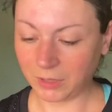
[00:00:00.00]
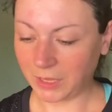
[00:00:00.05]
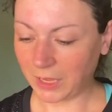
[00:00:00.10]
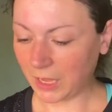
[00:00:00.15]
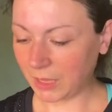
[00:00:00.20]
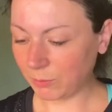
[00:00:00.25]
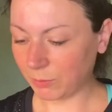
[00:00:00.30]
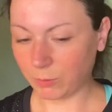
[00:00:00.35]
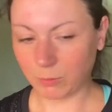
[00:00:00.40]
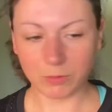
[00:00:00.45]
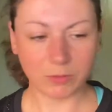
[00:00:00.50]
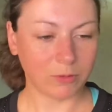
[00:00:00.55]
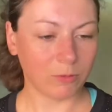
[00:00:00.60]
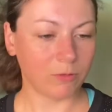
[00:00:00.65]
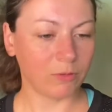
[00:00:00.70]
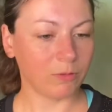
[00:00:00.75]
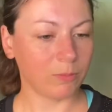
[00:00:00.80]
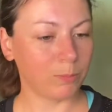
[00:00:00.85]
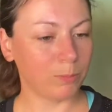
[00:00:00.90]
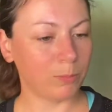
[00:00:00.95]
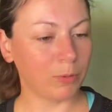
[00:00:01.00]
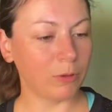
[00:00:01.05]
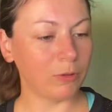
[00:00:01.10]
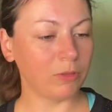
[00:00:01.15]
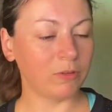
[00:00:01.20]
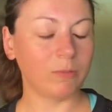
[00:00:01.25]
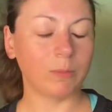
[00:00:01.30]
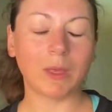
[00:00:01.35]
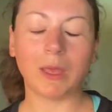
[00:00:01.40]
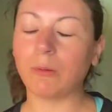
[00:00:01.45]
happy with those. Both of
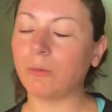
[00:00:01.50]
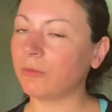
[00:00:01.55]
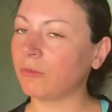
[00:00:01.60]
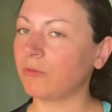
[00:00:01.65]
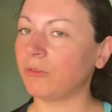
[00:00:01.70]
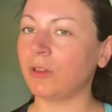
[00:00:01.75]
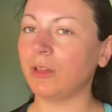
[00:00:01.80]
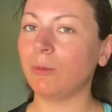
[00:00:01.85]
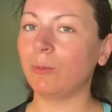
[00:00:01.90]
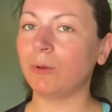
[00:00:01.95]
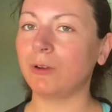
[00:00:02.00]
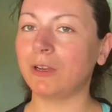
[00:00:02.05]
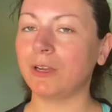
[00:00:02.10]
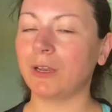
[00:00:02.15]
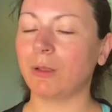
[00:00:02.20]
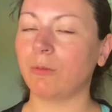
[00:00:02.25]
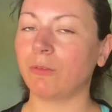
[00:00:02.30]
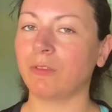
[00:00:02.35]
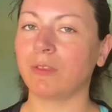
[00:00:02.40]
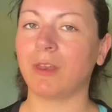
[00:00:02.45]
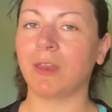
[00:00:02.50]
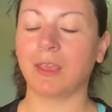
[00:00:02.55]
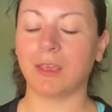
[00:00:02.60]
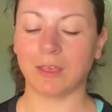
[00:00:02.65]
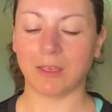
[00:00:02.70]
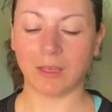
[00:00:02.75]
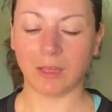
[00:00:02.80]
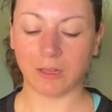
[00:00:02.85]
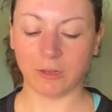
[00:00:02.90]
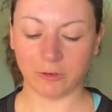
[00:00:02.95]
them, I was really worried I was gonna
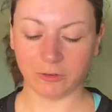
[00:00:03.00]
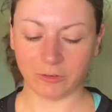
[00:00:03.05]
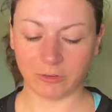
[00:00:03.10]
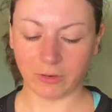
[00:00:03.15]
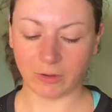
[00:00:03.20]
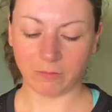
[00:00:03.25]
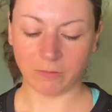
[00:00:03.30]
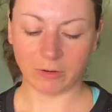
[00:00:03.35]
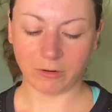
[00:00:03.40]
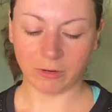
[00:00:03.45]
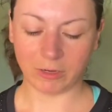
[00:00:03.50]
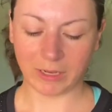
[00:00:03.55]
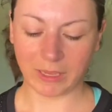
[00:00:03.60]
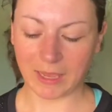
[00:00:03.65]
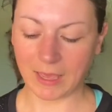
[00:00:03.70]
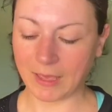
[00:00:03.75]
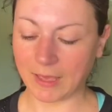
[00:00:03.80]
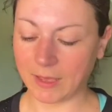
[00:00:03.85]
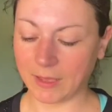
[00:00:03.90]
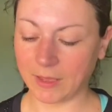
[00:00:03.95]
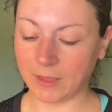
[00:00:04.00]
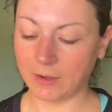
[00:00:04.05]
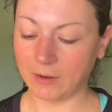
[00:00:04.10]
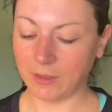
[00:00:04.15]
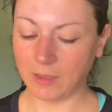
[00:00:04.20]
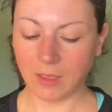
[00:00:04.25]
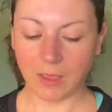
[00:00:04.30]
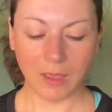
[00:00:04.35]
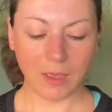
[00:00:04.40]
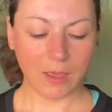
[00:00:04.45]
get colors that I've already had,
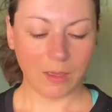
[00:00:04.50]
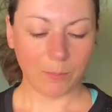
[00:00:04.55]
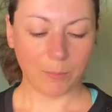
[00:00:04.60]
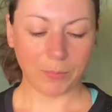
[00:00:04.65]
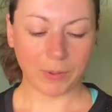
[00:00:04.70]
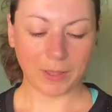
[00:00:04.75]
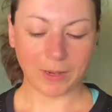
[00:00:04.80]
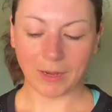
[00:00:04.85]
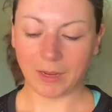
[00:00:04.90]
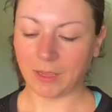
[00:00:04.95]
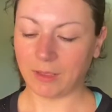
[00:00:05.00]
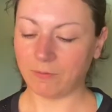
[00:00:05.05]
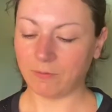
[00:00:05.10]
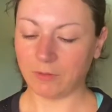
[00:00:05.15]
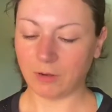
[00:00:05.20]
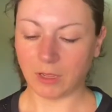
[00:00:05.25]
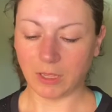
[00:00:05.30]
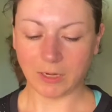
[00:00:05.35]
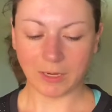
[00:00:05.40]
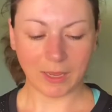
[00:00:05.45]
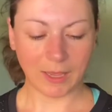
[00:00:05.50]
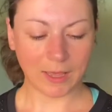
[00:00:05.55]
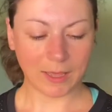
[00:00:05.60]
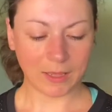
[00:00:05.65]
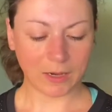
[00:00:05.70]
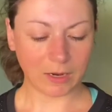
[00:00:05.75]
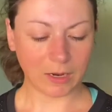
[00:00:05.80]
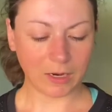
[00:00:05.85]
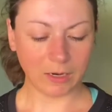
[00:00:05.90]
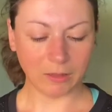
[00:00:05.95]
but I have not
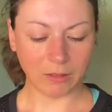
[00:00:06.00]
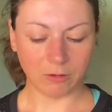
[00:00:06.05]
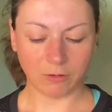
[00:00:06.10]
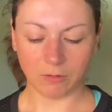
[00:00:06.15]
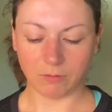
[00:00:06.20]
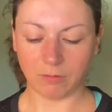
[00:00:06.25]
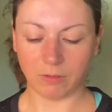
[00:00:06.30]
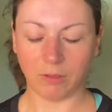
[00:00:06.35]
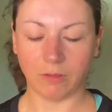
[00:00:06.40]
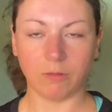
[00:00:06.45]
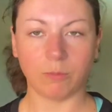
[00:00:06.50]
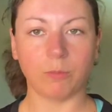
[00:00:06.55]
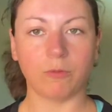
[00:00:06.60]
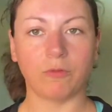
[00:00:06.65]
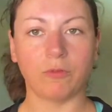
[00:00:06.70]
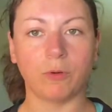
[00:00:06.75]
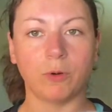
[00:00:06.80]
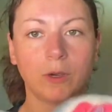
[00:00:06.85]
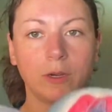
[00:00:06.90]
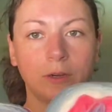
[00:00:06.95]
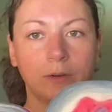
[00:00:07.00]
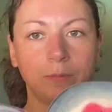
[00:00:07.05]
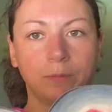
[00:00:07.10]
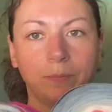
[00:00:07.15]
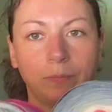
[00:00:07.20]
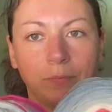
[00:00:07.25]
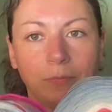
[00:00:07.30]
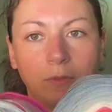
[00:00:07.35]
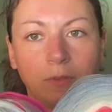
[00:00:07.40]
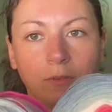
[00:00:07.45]
had either of these before.
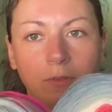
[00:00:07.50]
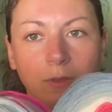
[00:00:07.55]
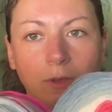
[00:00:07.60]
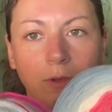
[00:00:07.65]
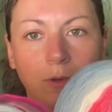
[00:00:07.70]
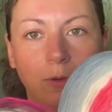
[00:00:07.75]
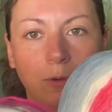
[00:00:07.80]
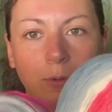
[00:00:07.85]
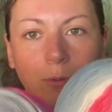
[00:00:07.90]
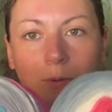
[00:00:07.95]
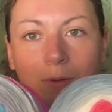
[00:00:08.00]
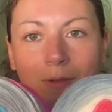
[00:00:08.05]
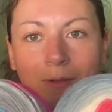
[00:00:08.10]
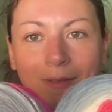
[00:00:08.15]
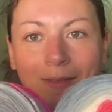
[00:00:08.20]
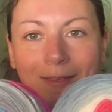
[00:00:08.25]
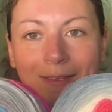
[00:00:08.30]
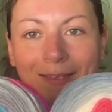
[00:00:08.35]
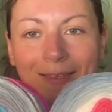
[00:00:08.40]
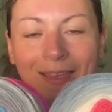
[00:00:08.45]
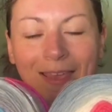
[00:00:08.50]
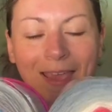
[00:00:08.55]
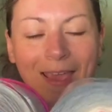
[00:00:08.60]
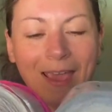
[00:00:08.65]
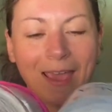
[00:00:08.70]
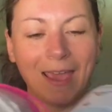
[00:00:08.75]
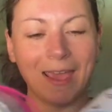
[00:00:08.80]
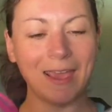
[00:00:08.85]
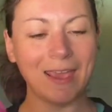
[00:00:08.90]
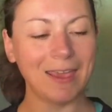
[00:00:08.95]
So
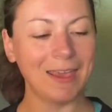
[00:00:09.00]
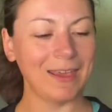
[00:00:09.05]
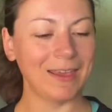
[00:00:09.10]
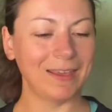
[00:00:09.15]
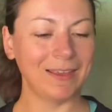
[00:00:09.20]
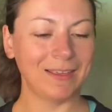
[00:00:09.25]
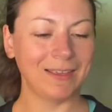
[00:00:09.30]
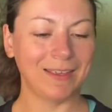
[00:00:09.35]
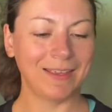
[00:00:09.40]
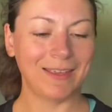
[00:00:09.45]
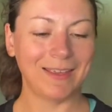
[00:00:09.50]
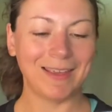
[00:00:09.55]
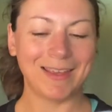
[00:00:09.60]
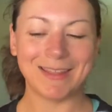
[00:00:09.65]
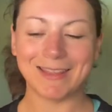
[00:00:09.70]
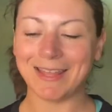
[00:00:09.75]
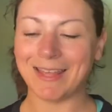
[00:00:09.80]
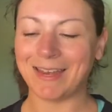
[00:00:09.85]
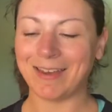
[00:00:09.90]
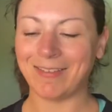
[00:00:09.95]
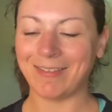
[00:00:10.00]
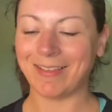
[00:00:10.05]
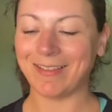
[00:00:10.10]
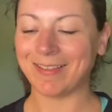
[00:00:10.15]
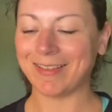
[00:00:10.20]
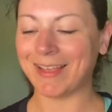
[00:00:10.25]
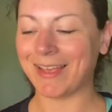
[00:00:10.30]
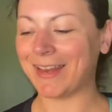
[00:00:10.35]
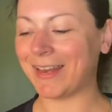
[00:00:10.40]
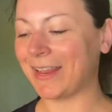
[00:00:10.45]
yay, that is
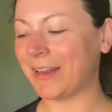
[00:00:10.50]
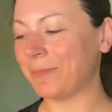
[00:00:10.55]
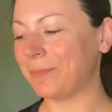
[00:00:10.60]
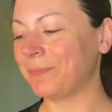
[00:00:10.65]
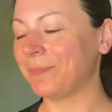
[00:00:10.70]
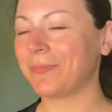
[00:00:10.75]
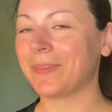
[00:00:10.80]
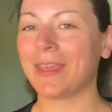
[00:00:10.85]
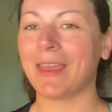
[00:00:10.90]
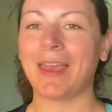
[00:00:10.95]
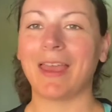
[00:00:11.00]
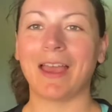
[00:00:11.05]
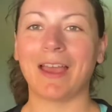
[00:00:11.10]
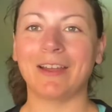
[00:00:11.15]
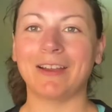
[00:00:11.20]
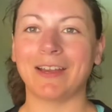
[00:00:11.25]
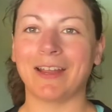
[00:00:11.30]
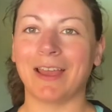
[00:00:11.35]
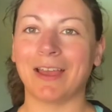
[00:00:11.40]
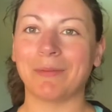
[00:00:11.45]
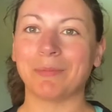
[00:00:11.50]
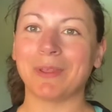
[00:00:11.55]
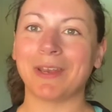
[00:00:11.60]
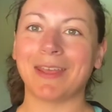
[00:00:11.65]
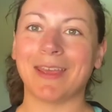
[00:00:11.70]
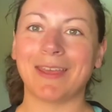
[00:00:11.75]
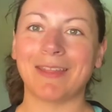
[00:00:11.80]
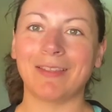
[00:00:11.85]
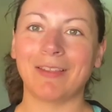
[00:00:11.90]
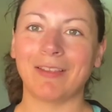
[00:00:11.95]
exciting. All right, I'm gonna
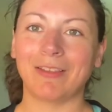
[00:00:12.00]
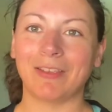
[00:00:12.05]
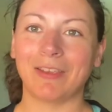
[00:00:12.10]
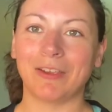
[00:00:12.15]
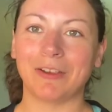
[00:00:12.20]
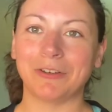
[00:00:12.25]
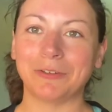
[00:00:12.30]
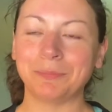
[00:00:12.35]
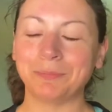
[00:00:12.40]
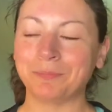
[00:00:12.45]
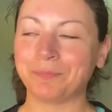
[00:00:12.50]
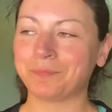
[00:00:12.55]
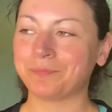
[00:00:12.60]
end this here,